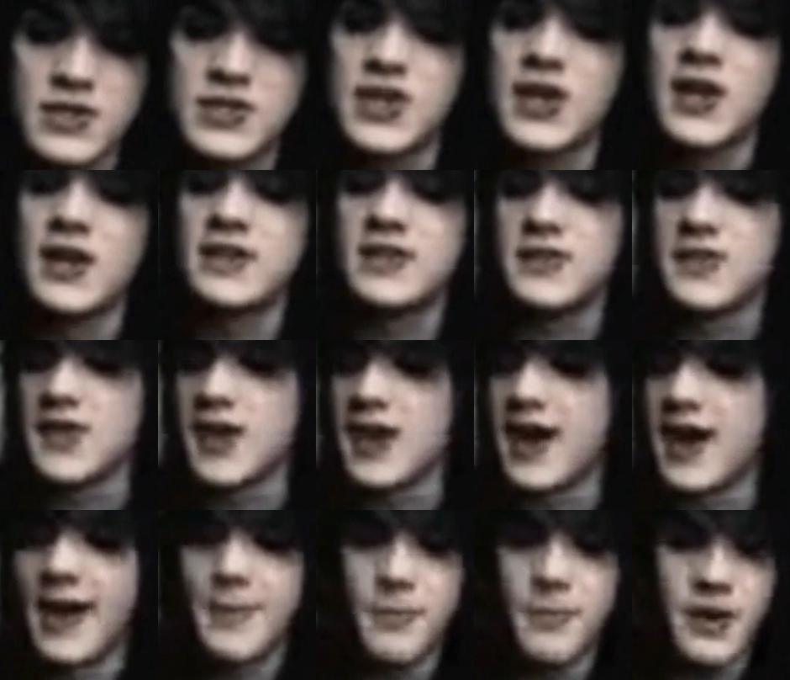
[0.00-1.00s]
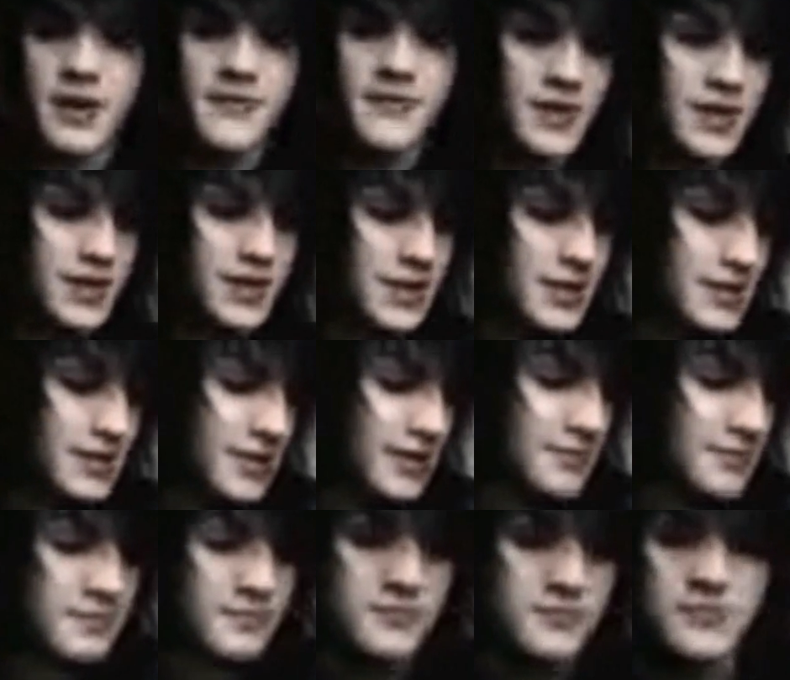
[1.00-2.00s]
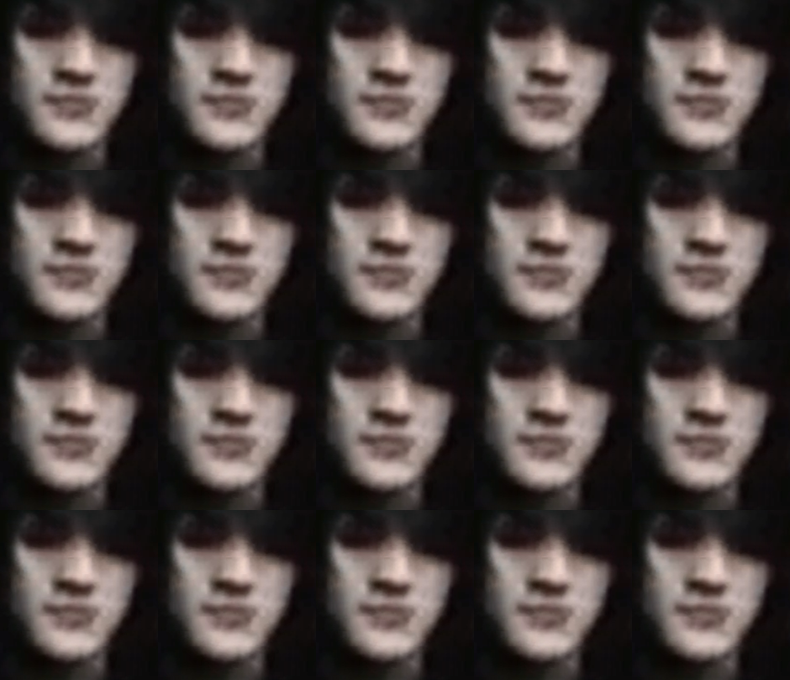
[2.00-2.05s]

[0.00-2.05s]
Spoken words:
Should I do the I'm Bret Von Dehl thing?